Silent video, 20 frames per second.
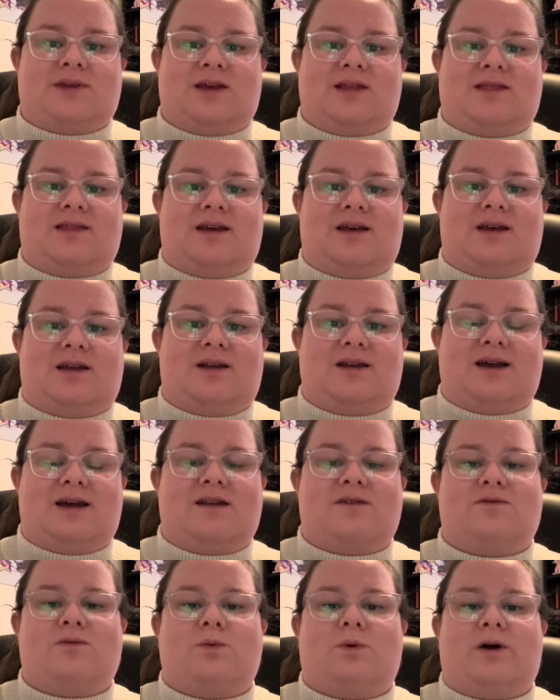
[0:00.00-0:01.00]
then
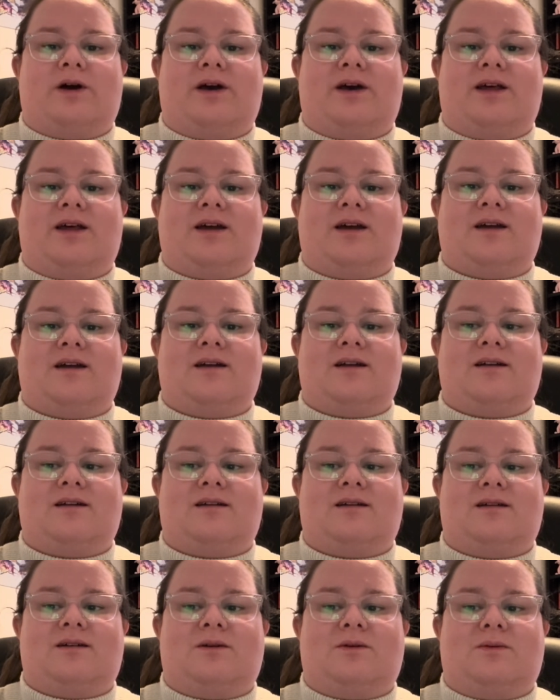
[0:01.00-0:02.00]
kind of
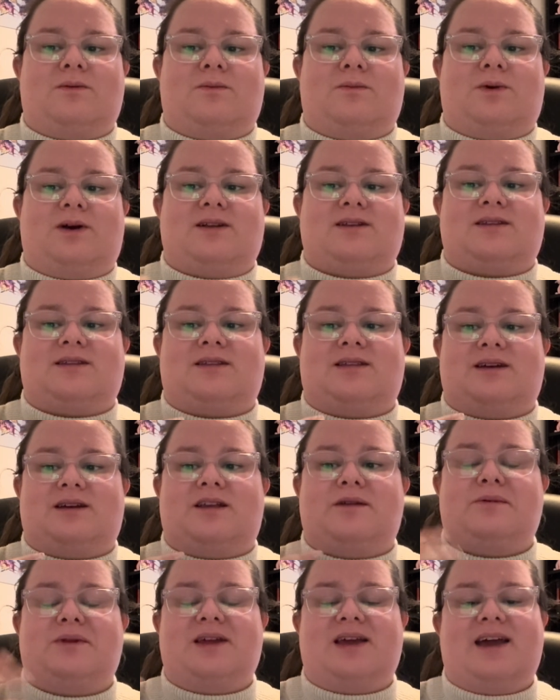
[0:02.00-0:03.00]
what's the
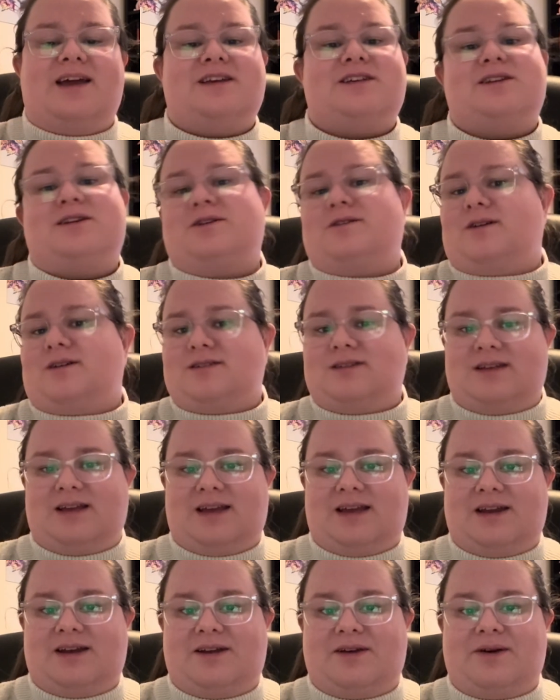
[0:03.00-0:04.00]
communication across the
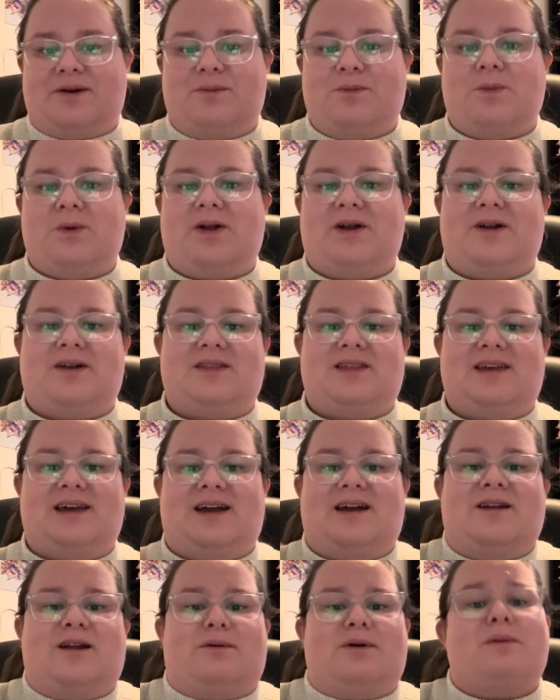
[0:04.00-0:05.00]
kingdom, what are the
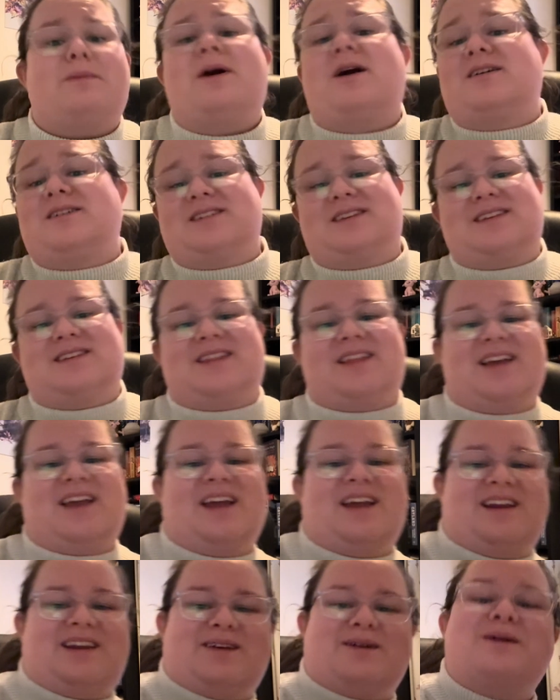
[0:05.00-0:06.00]
economic policies of the
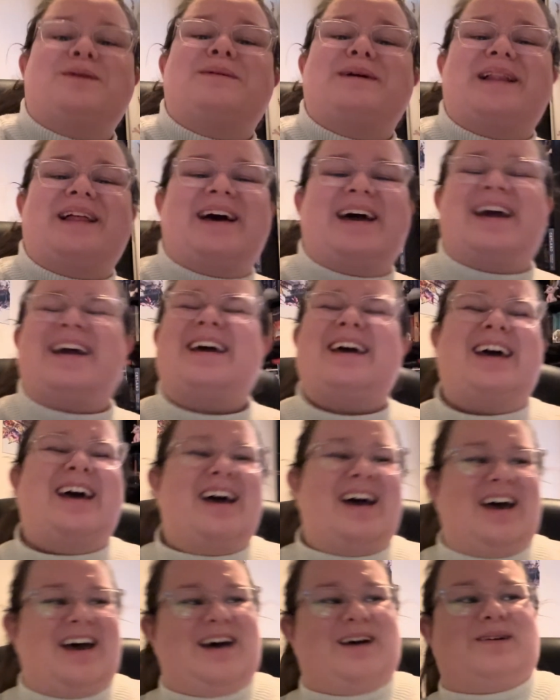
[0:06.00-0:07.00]
kingdom. Like
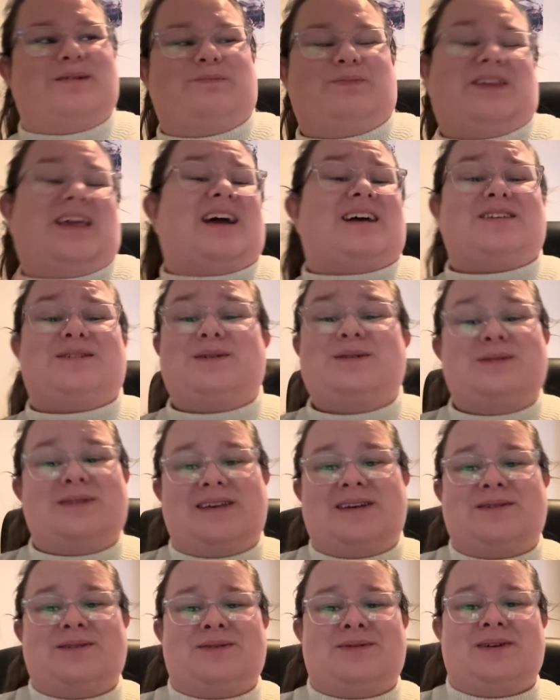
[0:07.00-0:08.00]
yeah, so
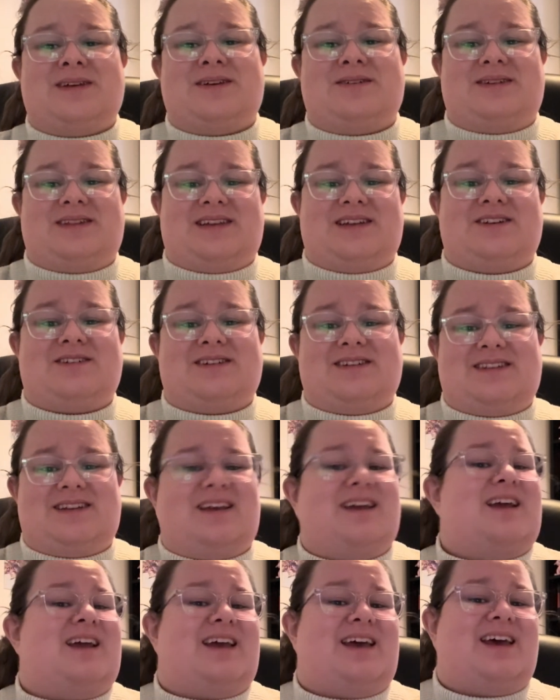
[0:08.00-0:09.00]
it was really
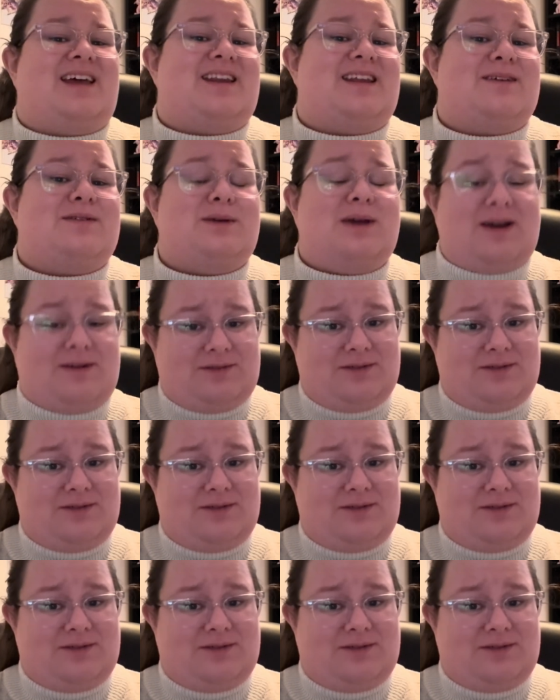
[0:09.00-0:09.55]
interesting. And if you haven't